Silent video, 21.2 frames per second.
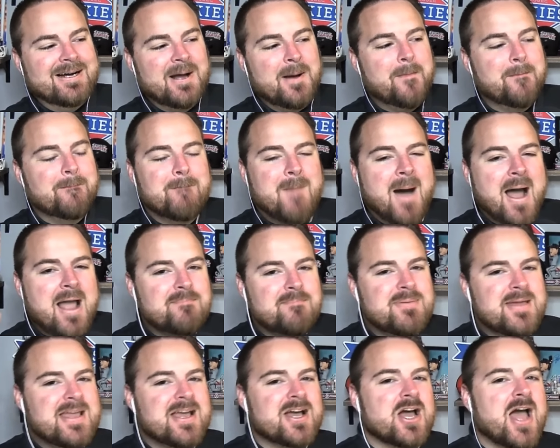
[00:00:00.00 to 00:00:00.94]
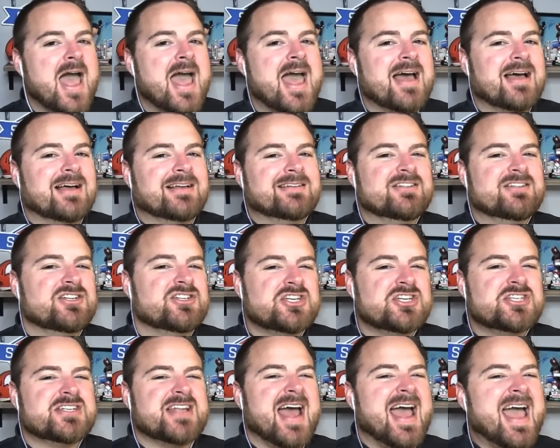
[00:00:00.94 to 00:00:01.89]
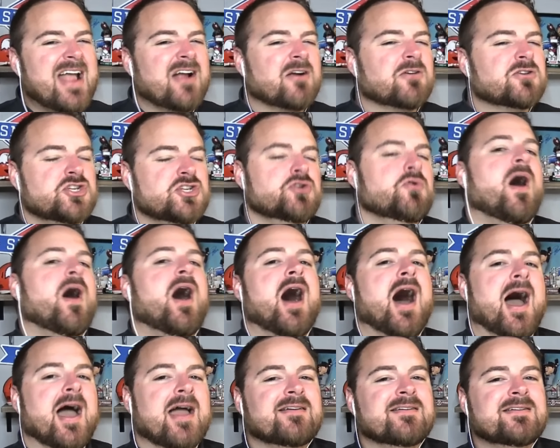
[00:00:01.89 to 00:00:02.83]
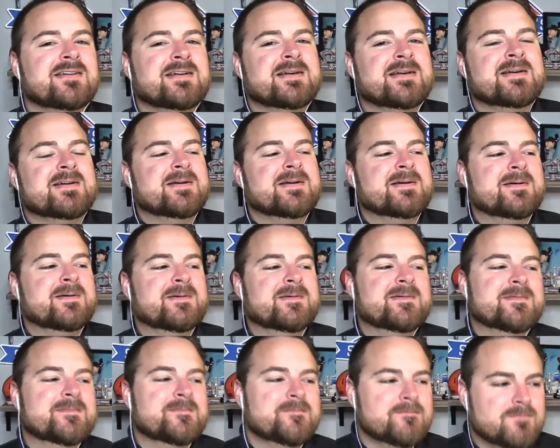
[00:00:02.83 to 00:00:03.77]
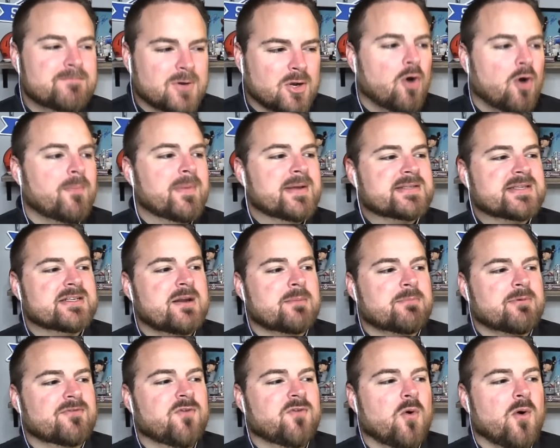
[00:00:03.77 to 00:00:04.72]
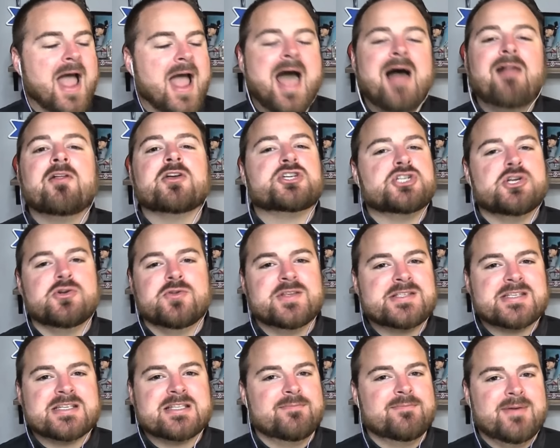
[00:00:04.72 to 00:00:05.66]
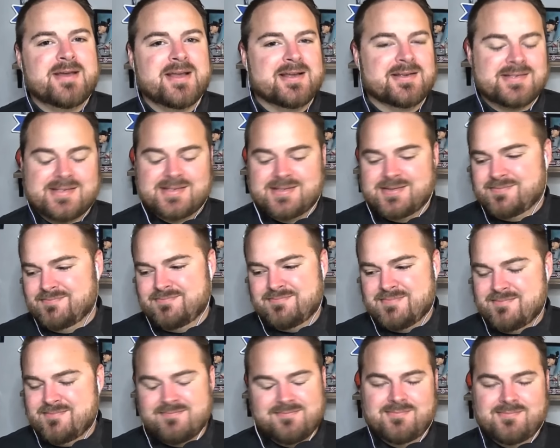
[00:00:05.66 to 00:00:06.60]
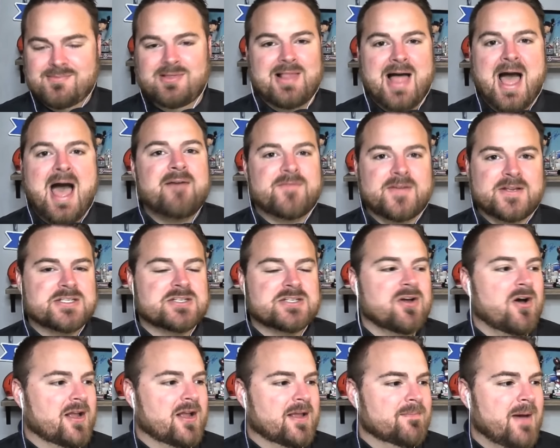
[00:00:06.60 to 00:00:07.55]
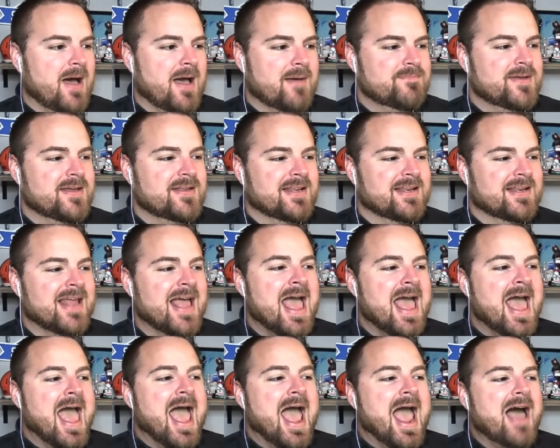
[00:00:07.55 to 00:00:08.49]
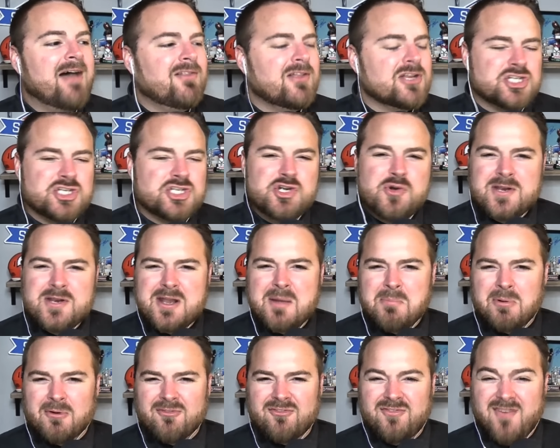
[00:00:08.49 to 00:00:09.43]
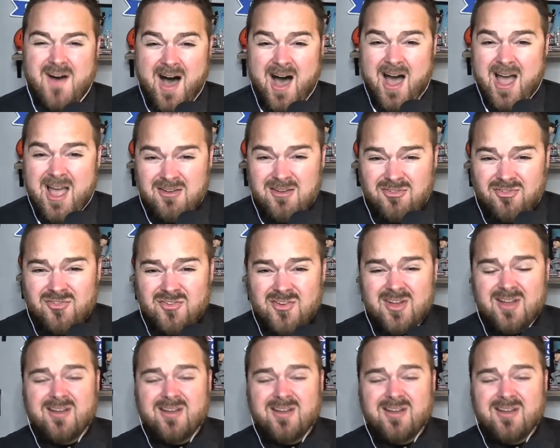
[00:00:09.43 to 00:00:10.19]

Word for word: Might be a just a hair too high, but Ole Miss is number four. LSU. This is the biggest laughing stock in my opinion. LSU at number five.